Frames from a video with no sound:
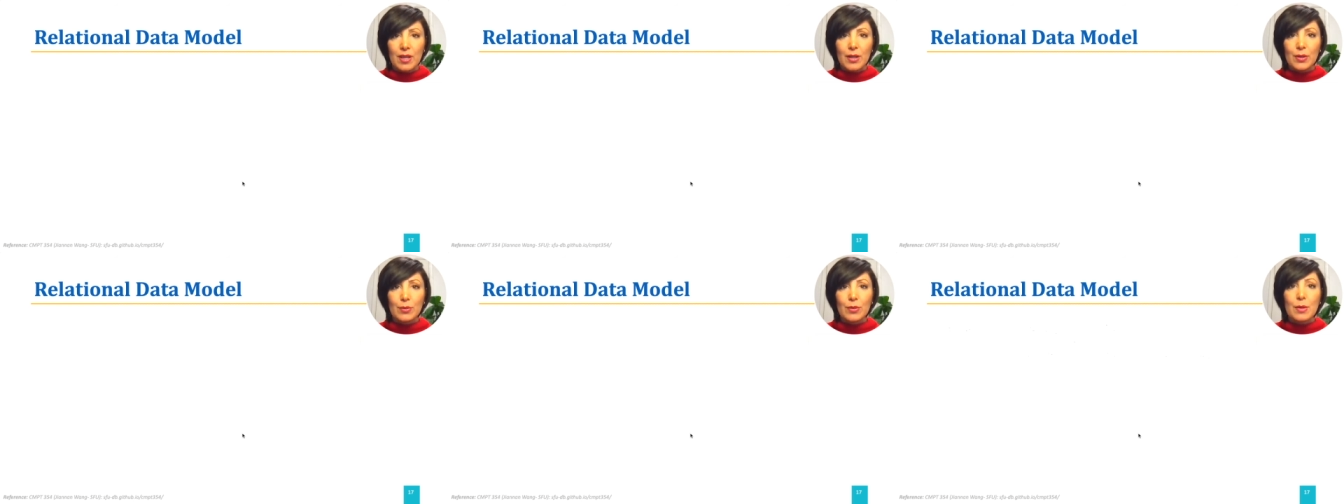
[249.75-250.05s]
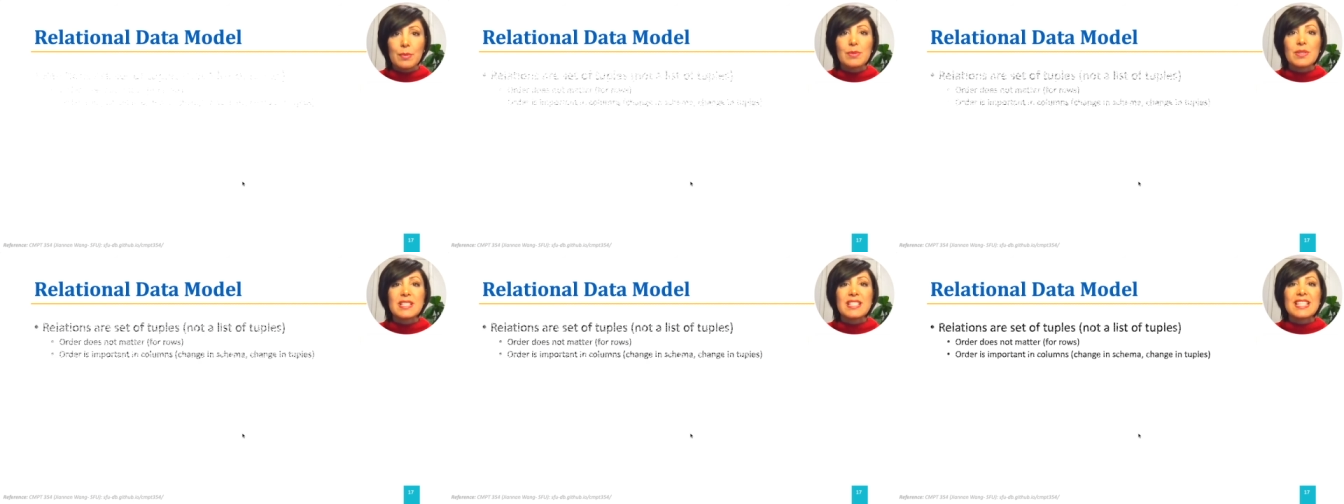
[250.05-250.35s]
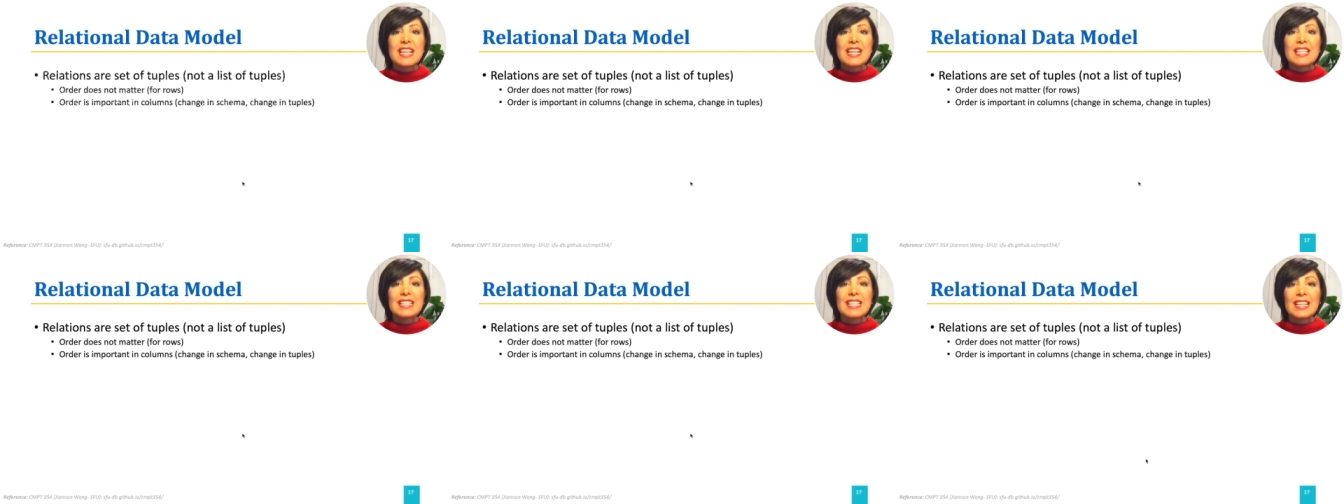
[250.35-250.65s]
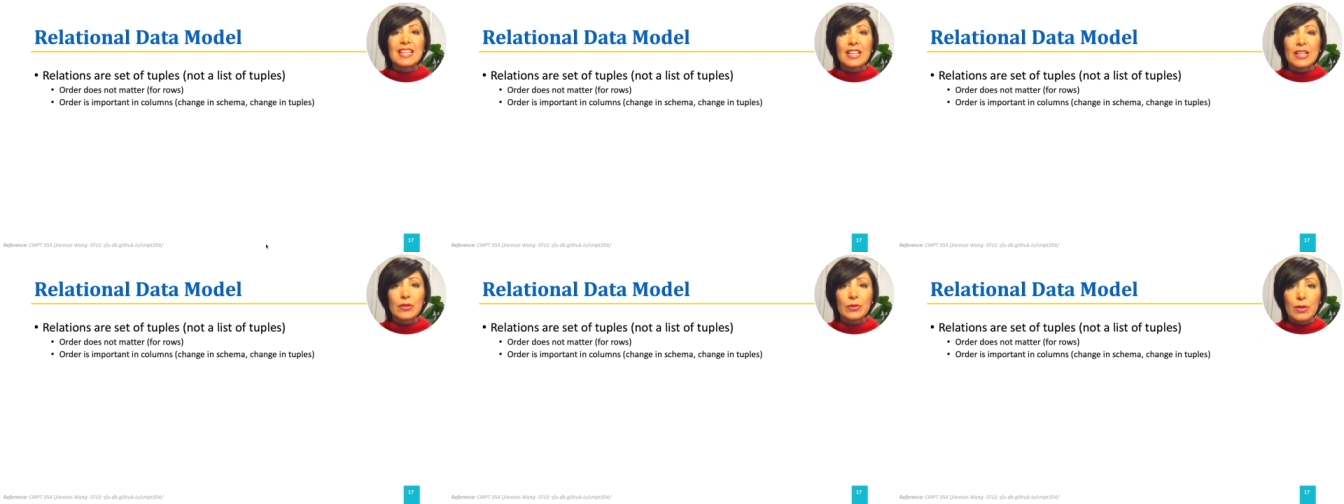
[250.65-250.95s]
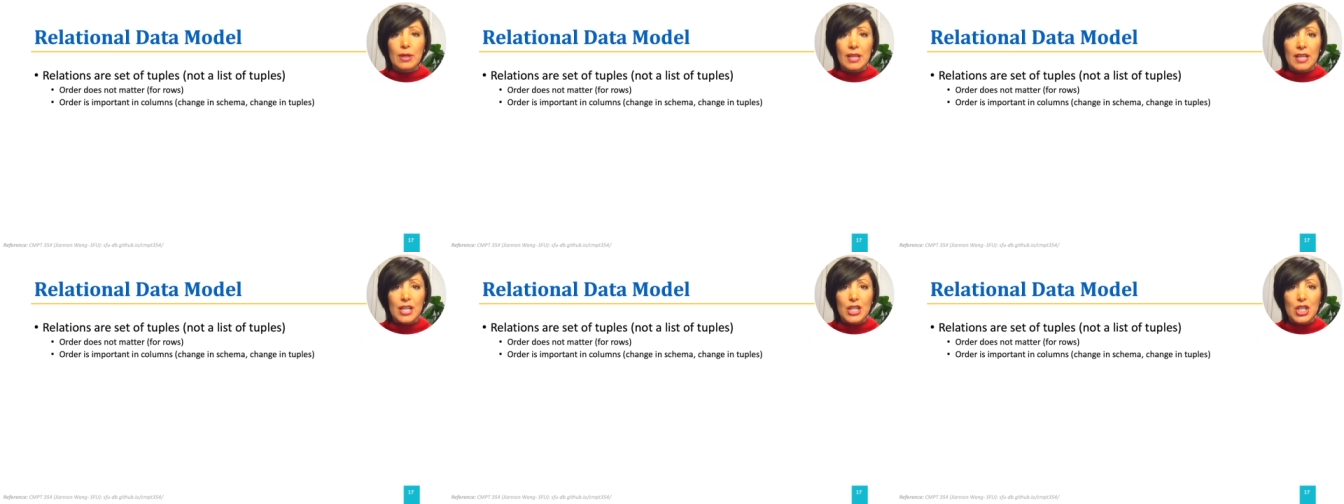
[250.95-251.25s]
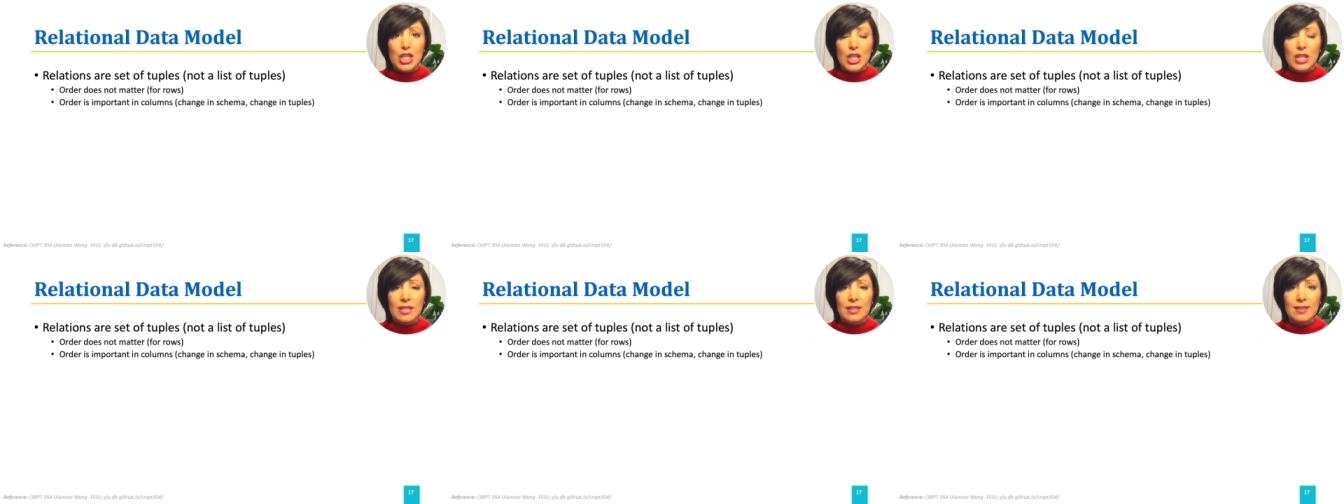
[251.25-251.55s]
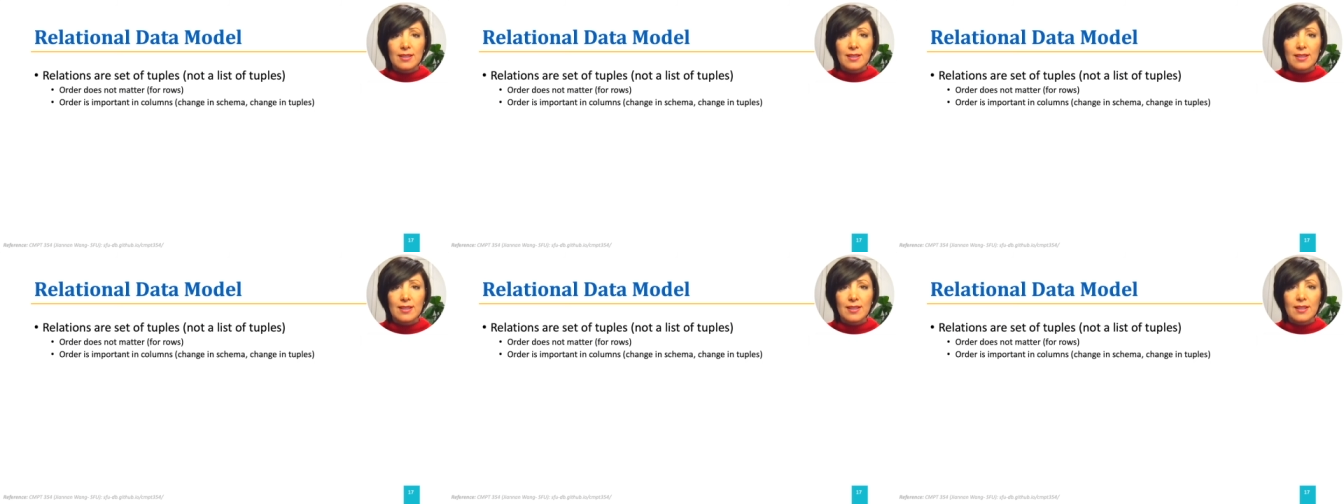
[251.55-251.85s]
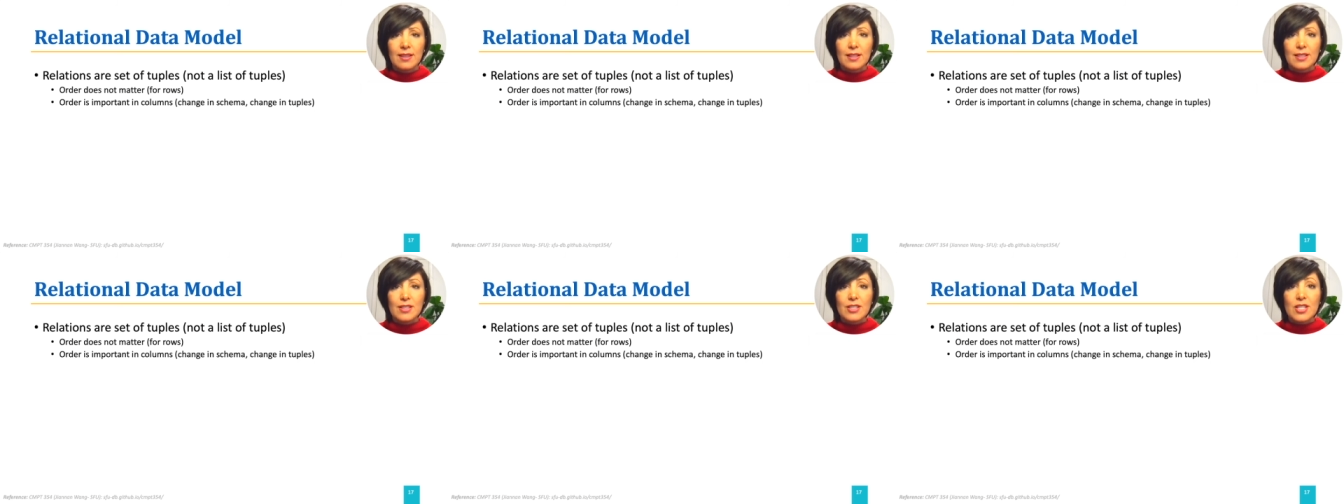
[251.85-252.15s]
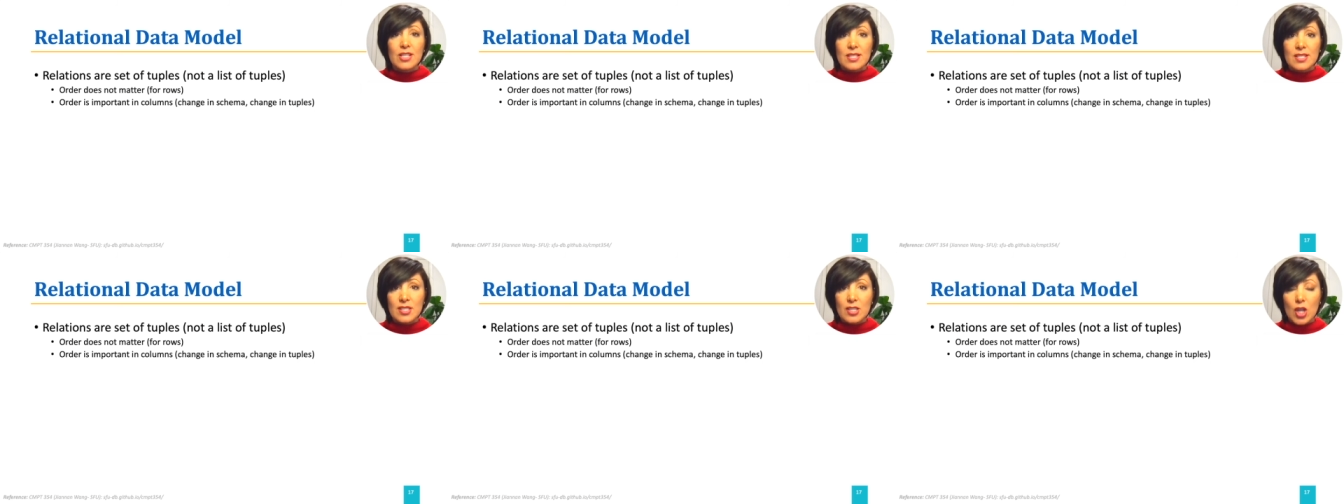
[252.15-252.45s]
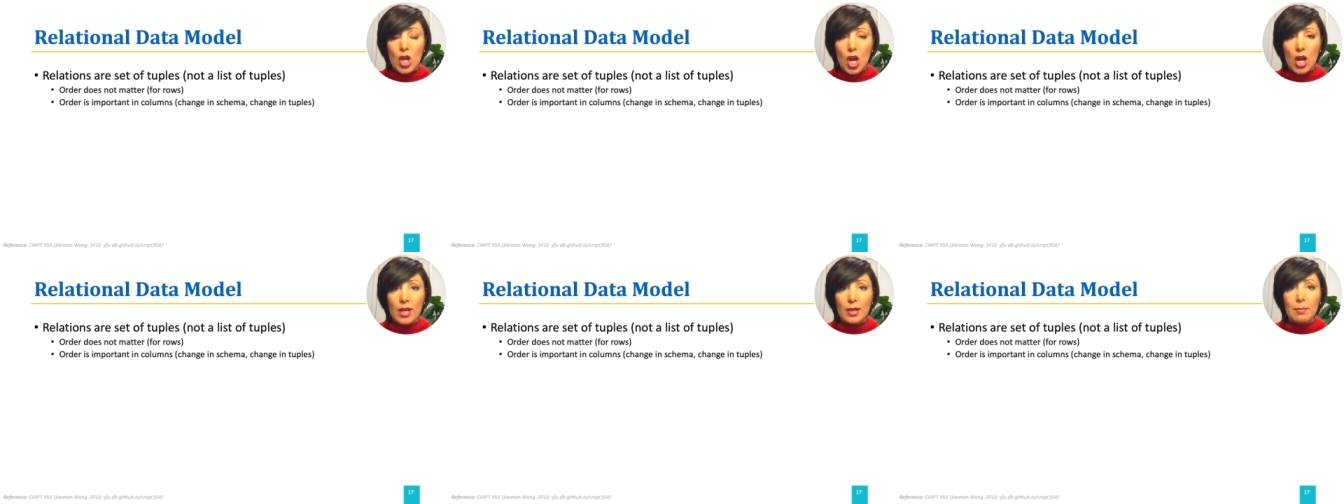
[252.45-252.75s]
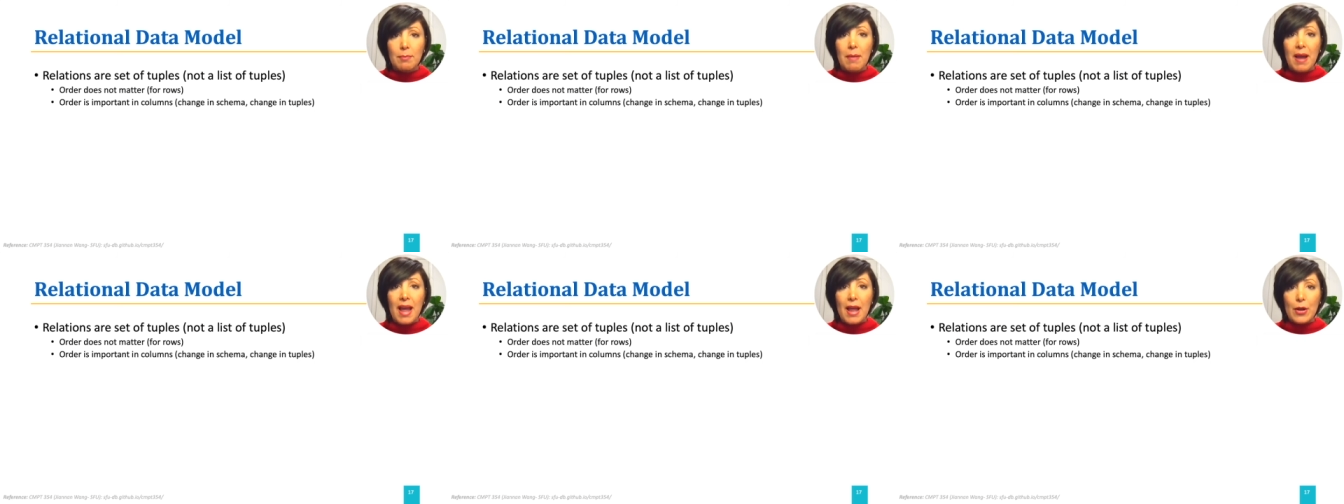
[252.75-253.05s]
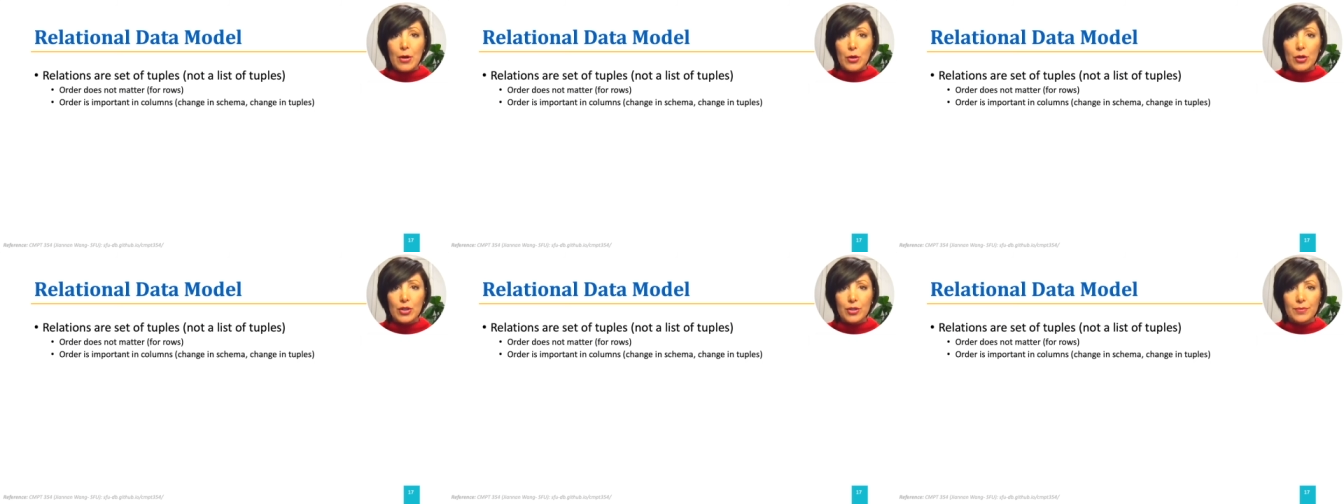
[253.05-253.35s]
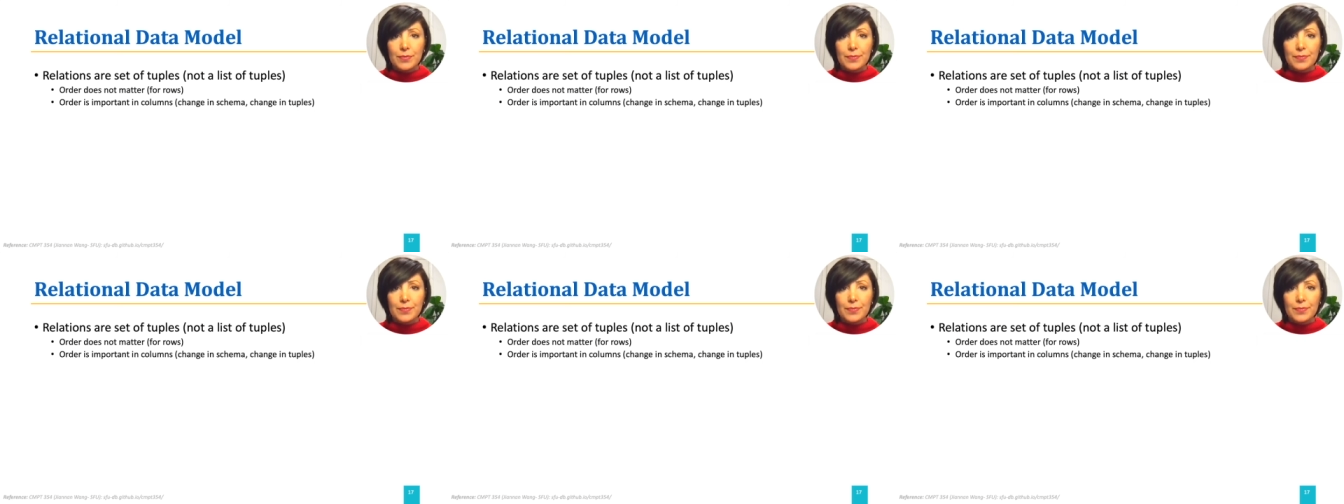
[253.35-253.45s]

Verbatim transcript: representing a relation does not matter.